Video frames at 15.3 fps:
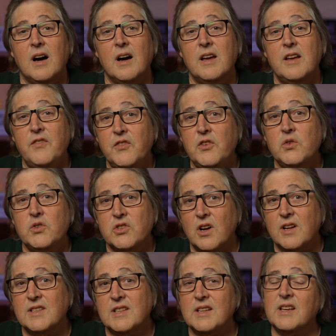If you
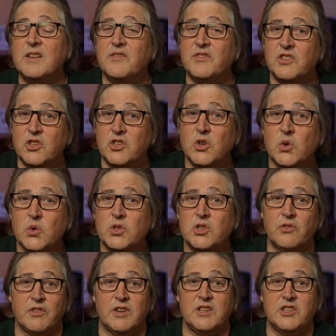start to give 2
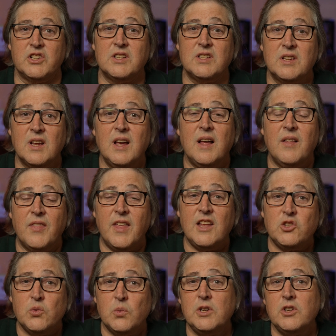syringes,
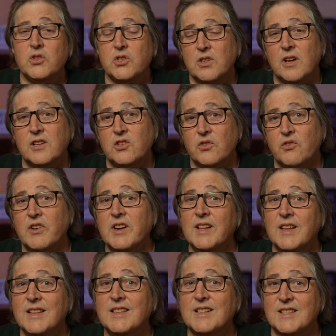that's when you start to
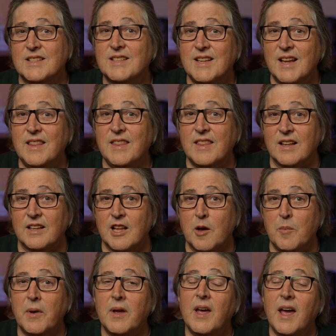really distend the
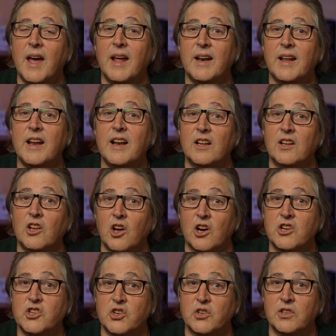lip and get a
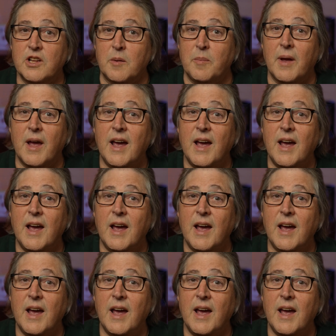larger lip.